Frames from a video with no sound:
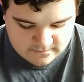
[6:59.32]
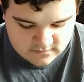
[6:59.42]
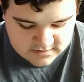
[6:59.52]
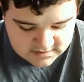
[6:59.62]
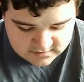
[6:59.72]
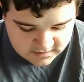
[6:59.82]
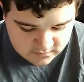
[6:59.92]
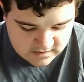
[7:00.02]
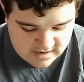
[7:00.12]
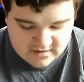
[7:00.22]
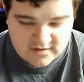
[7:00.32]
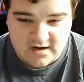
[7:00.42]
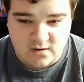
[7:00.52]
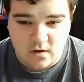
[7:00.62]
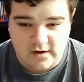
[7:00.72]
This is like really everything that
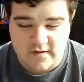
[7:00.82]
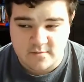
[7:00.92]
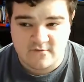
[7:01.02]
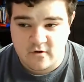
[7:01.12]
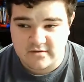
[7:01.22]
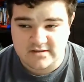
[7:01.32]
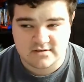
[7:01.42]
I wanted, and the performances